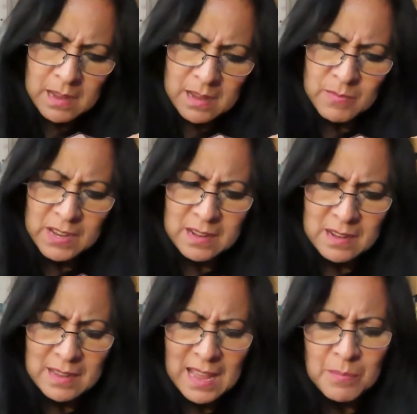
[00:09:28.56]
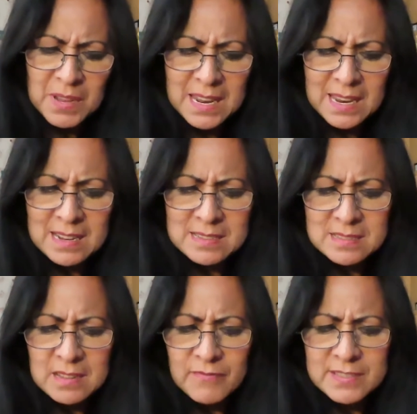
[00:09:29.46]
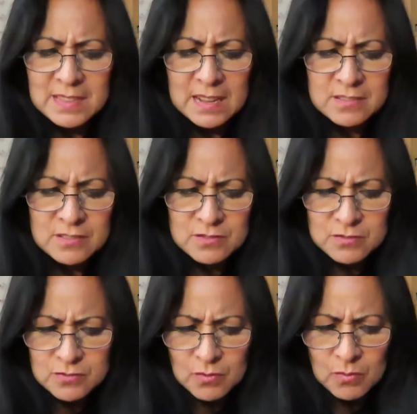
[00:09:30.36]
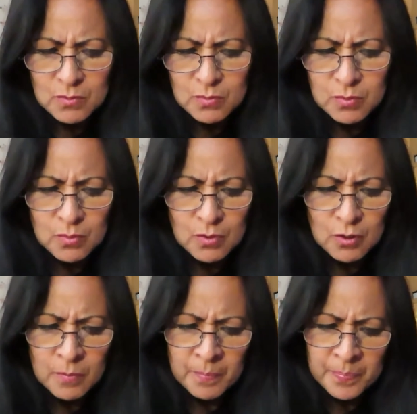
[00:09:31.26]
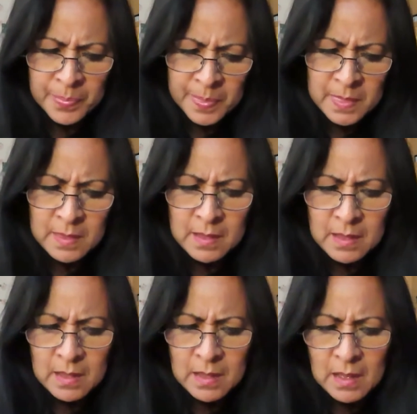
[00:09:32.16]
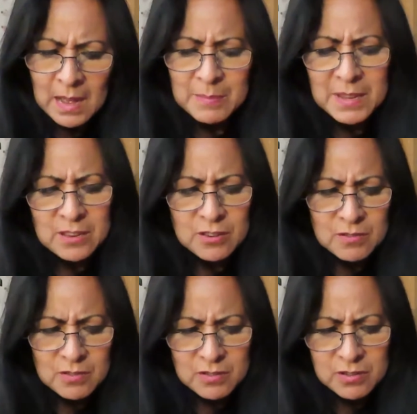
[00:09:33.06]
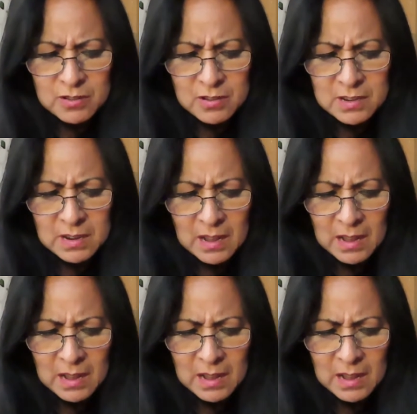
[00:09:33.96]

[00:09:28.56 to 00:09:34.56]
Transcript: I mean, laminating stuff is like so cool. I mean, you could,